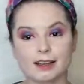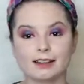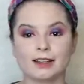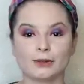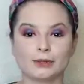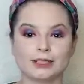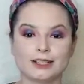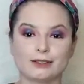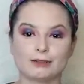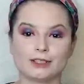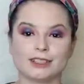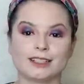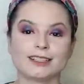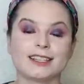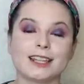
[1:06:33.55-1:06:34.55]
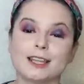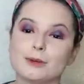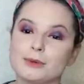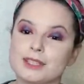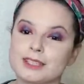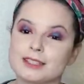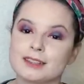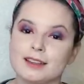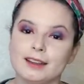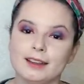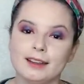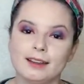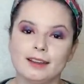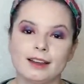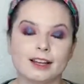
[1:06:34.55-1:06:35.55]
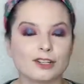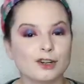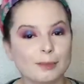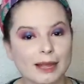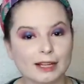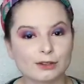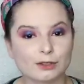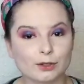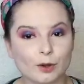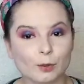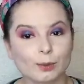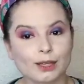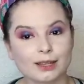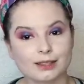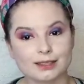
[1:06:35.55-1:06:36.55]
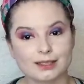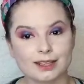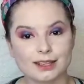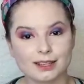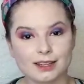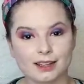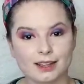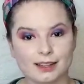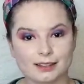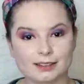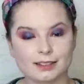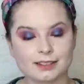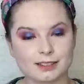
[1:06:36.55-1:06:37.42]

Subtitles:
The only difference is he was under a microscope because he is,